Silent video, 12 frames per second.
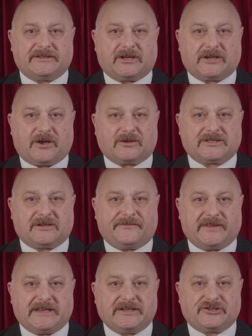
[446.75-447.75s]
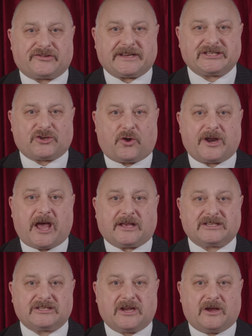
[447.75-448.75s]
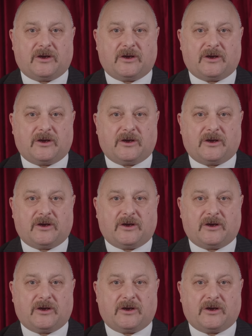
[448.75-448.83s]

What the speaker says: the cost of the interest on us,